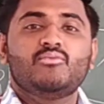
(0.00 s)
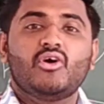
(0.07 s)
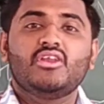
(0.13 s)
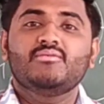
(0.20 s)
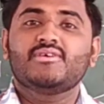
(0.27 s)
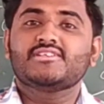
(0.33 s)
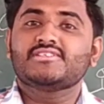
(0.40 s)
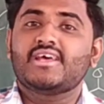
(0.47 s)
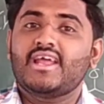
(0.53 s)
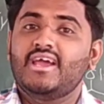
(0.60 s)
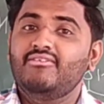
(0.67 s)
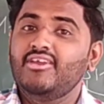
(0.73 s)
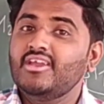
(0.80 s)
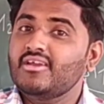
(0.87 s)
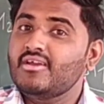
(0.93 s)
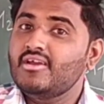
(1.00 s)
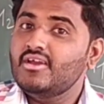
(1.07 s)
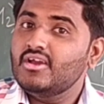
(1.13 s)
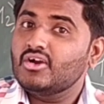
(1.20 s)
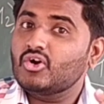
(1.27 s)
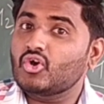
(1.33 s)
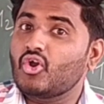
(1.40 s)
polymers are having
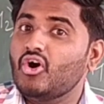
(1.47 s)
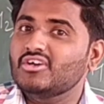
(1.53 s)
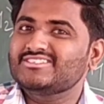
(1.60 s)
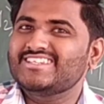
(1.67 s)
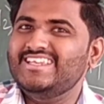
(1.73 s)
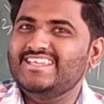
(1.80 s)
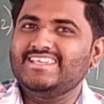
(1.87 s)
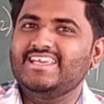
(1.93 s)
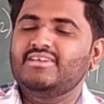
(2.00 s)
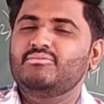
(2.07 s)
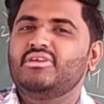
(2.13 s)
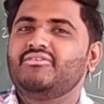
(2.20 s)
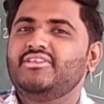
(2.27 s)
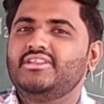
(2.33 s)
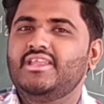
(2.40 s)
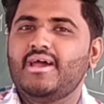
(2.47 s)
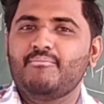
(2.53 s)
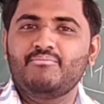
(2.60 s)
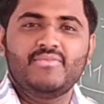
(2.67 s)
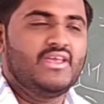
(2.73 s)
cross-linking between them.